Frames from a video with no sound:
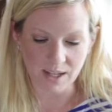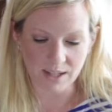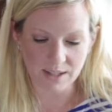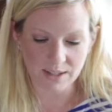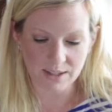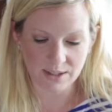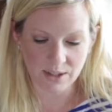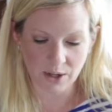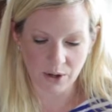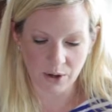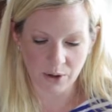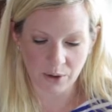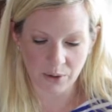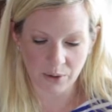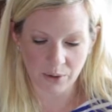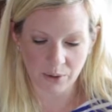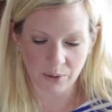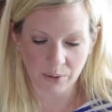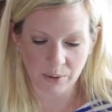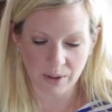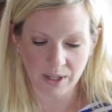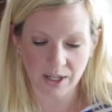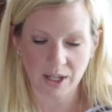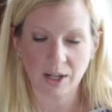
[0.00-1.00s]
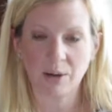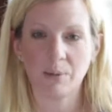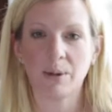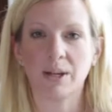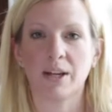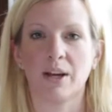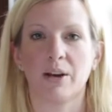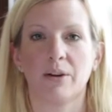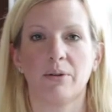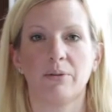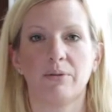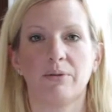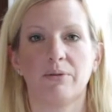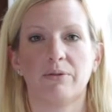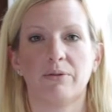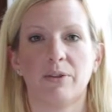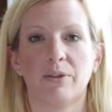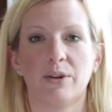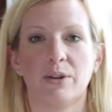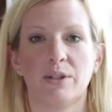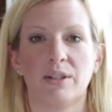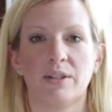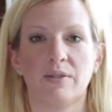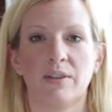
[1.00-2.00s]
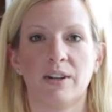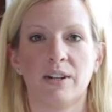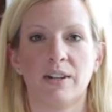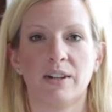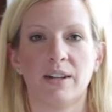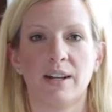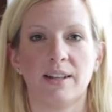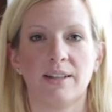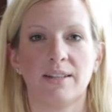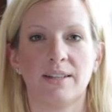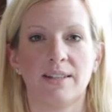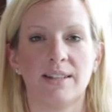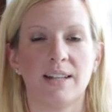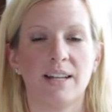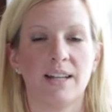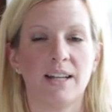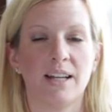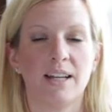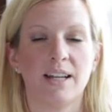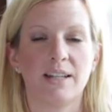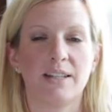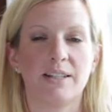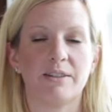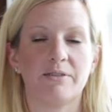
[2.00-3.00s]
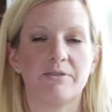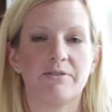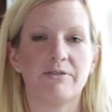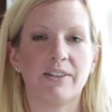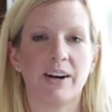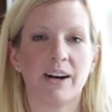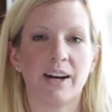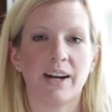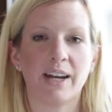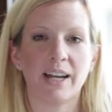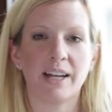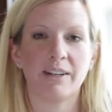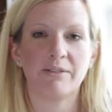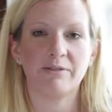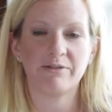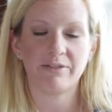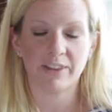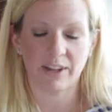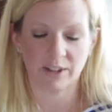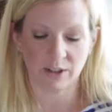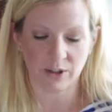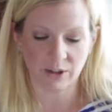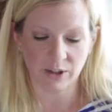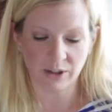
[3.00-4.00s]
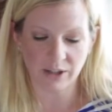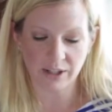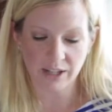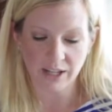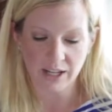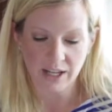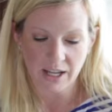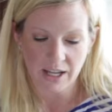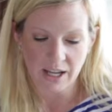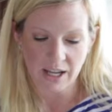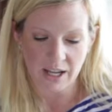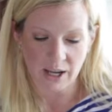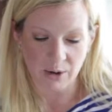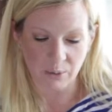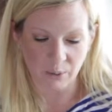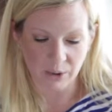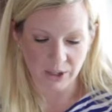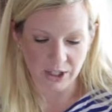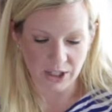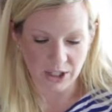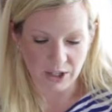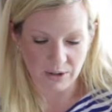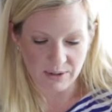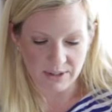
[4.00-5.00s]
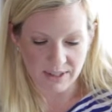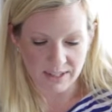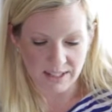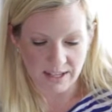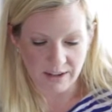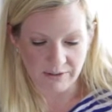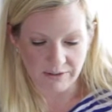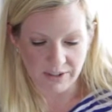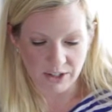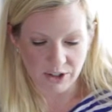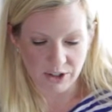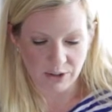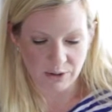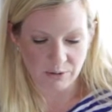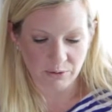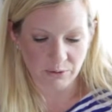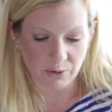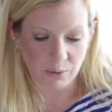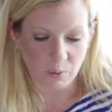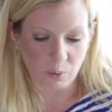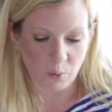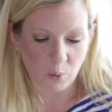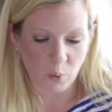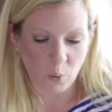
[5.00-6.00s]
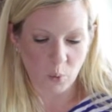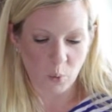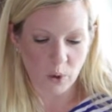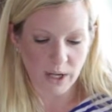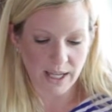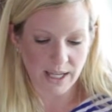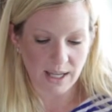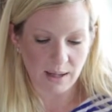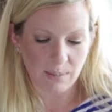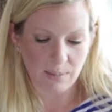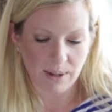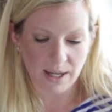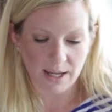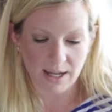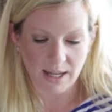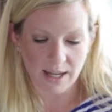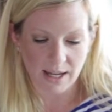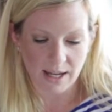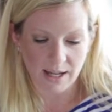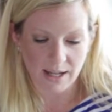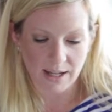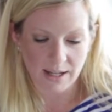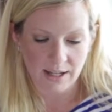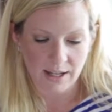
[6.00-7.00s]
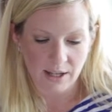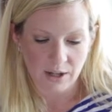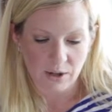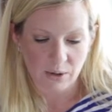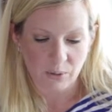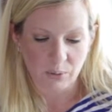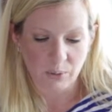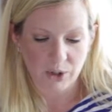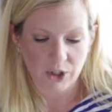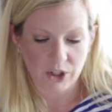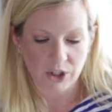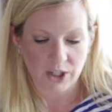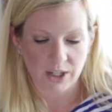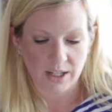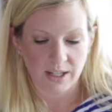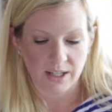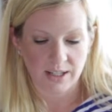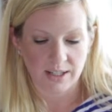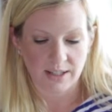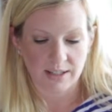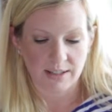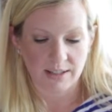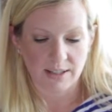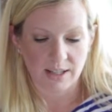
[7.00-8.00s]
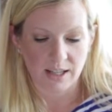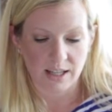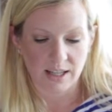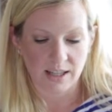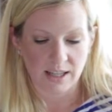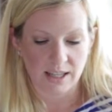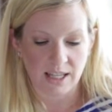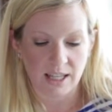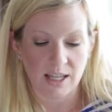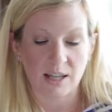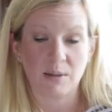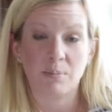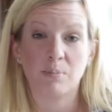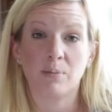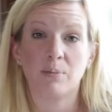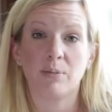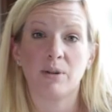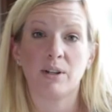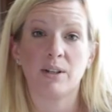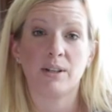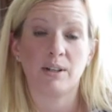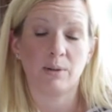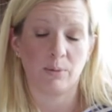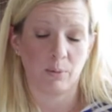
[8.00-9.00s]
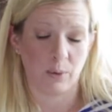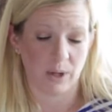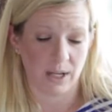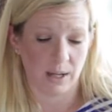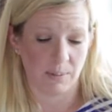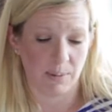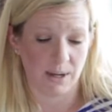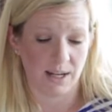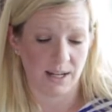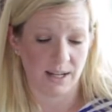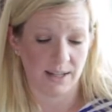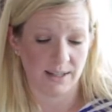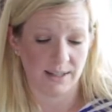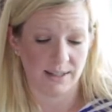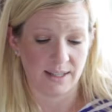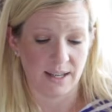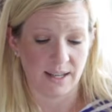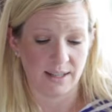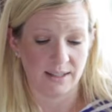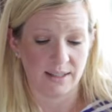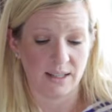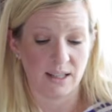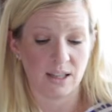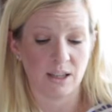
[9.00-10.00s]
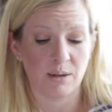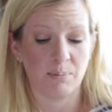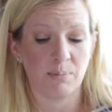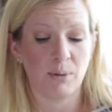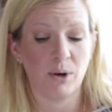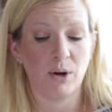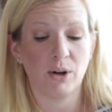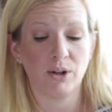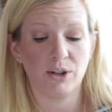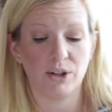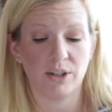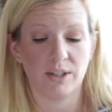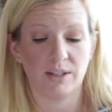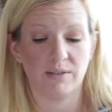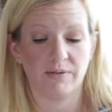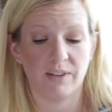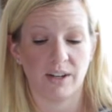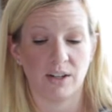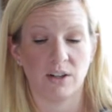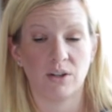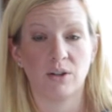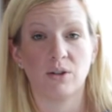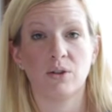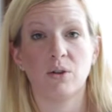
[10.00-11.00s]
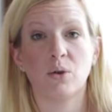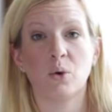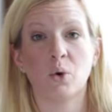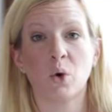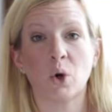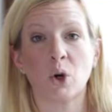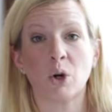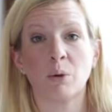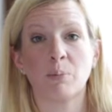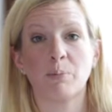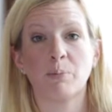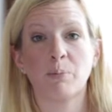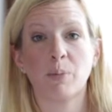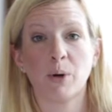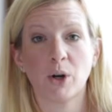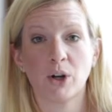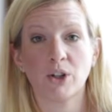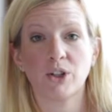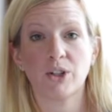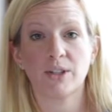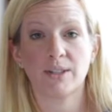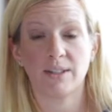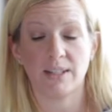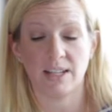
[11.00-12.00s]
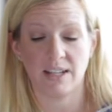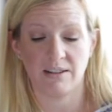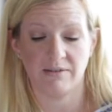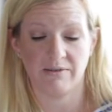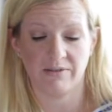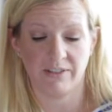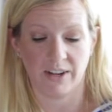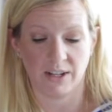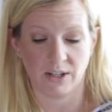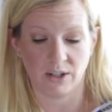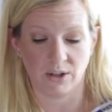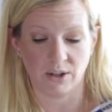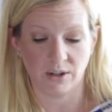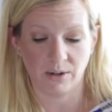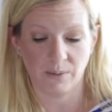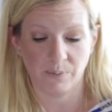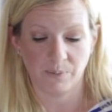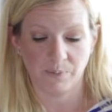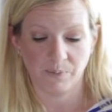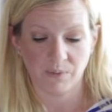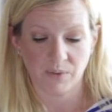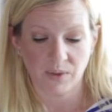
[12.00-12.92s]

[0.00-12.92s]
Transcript: So here we go. First of all, let's define funnel. And we're going to use the definition from Wikipedia, which is Wikipedia says the purchase funnel or purchasing funnel